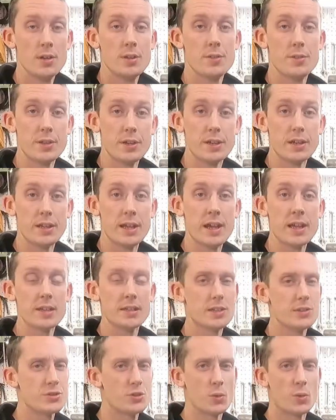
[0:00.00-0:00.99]
see it again
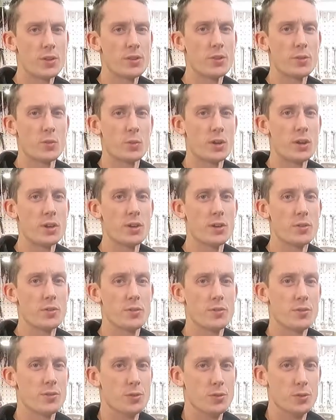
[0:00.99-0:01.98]
unless you're one of those
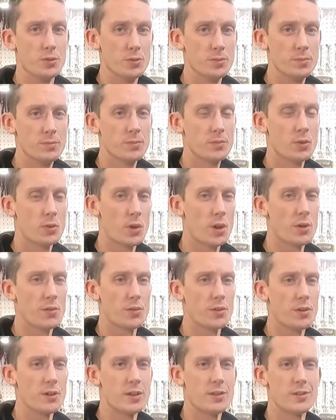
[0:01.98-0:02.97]
weirdos who
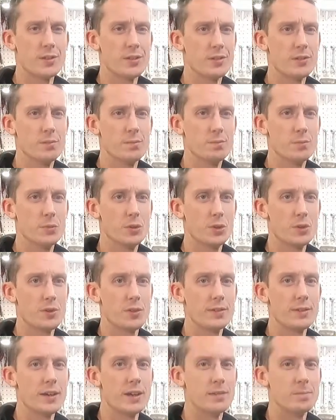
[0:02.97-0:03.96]
crawls underneath and
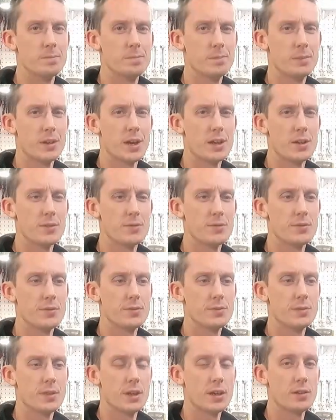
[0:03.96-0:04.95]
looks at that kind of
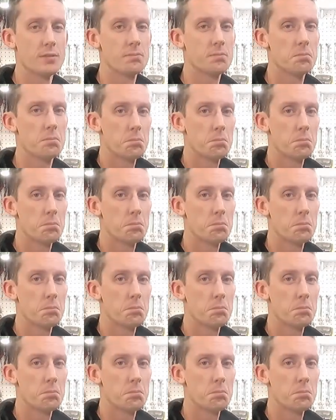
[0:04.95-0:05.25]
thing.